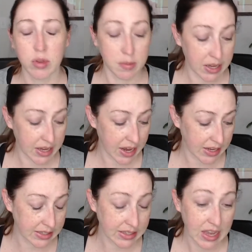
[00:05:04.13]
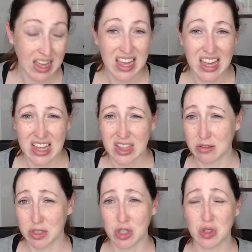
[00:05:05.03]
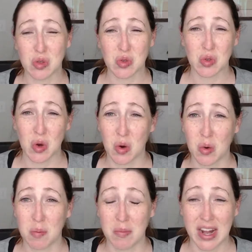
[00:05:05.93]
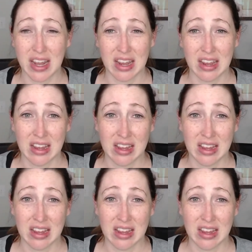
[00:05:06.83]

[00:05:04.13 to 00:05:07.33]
because there was just so many